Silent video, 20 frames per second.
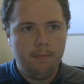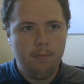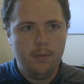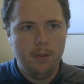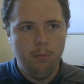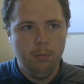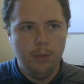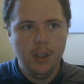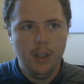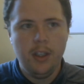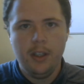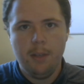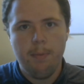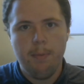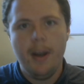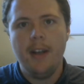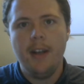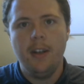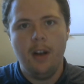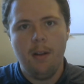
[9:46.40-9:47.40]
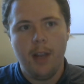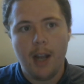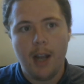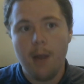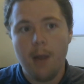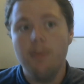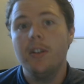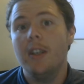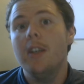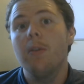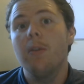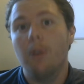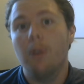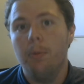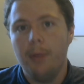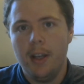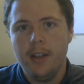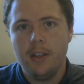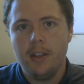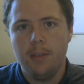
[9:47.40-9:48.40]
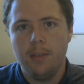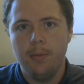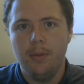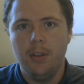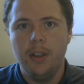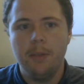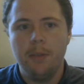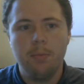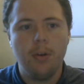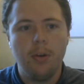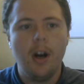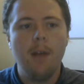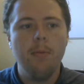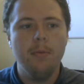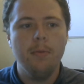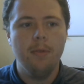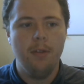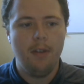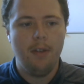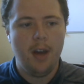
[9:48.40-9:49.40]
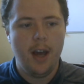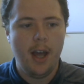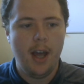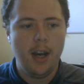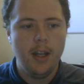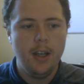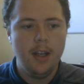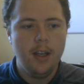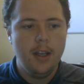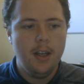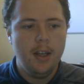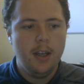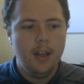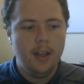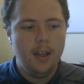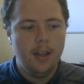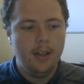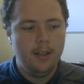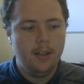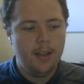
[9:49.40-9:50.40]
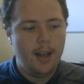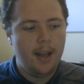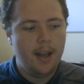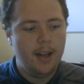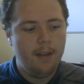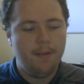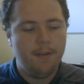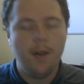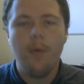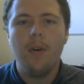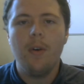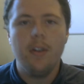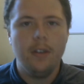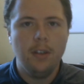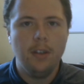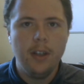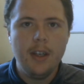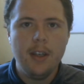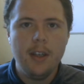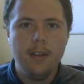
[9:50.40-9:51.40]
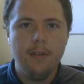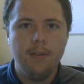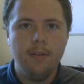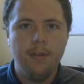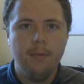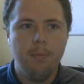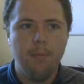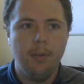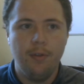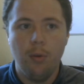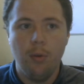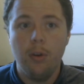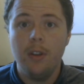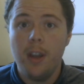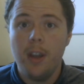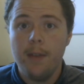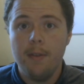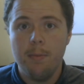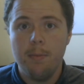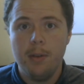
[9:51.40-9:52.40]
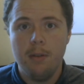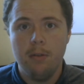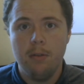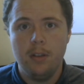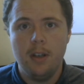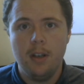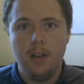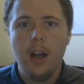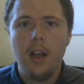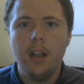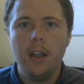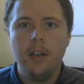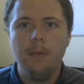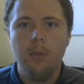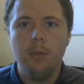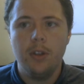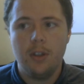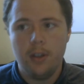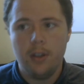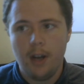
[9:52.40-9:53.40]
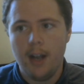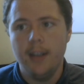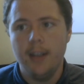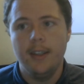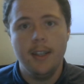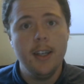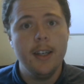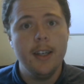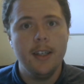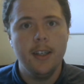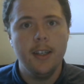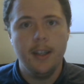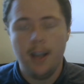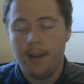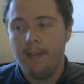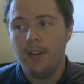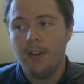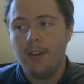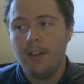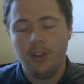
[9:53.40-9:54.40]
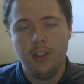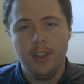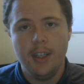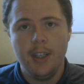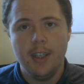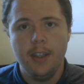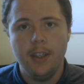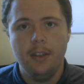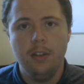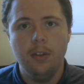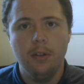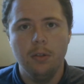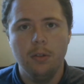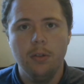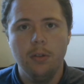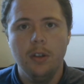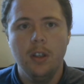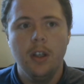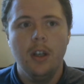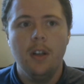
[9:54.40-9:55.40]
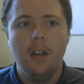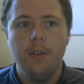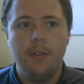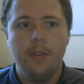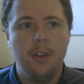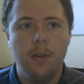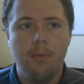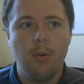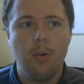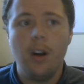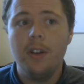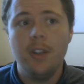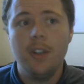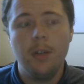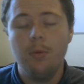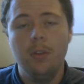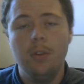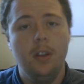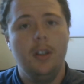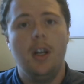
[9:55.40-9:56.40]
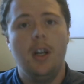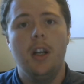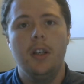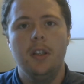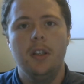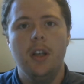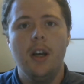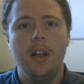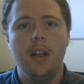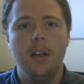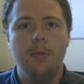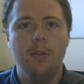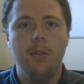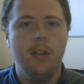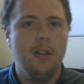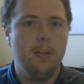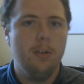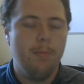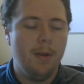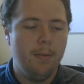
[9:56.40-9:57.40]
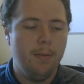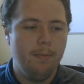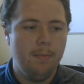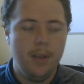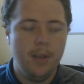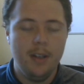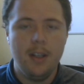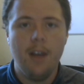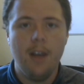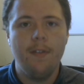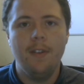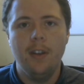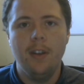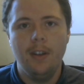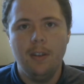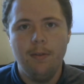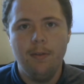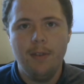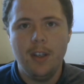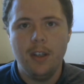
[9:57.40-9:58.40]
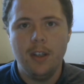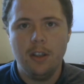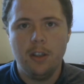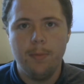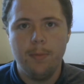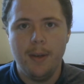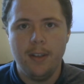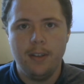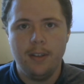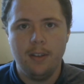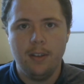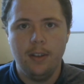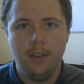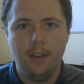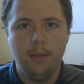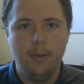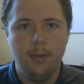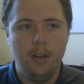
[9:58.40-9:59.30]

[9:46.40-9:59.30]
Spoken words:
really dependent on, I was irreplaceable. And the problem with that is that if I wanted to leave before the MVP was done, which I did, and I eventually did do, the project wouldn't have gotten done. It would have just been indefinitely finished, basically.